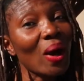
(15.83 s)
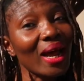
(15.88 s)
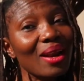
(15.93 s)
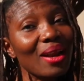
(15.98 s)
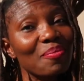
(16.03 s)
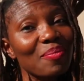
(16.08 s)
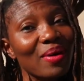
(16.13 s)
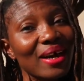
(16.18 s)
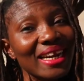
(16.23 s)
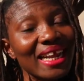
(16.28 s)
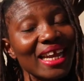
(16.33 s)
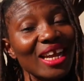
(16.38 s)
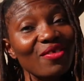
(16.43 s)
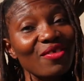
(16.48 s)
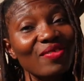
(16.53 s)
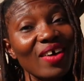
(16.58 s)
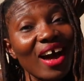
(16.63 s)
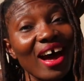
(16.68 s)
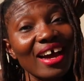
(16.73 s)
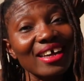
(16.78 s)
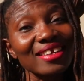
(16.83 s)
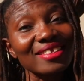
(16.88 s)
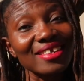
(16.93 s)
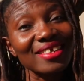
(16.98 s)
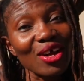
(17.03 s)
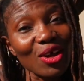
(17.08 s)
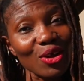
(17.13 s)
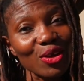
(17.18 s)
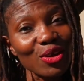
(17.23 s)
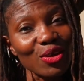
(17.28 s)
What about if I
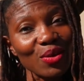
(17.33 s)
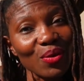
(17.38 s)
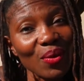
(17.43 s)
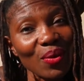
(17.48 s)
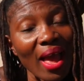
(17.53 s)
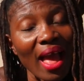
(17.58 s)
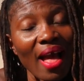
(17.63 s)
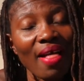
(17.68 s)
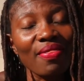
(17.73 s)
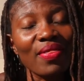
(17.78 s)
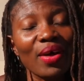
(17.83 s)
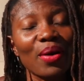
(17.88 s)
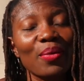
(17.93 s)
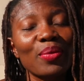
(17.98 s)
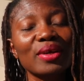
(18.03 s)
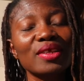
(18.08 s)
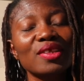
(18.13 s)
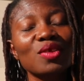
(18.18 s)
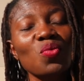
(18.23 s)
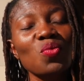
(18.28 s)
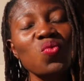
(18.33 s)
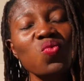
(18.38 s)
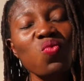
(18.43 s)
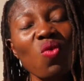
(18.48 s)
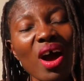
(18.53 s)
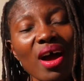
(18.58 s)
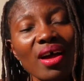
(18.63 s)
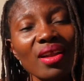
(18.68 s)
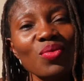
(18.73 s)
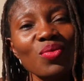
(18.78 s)
tell you there is
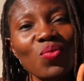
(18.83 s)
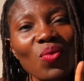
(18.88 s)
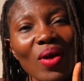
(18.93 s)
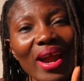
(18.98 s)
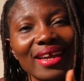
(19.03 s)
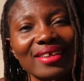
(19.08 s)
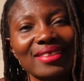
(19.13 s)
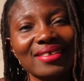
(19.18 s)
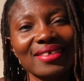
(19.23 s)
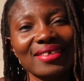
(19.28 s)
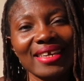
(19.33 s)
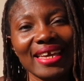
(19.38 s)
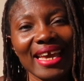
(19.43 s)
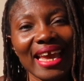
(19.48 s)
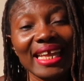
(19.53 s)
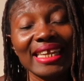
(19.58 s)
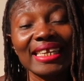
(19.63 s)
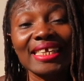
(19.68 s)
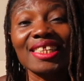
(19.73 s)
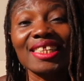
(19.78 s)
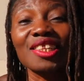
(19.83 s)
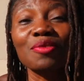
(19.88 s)
one way to gain the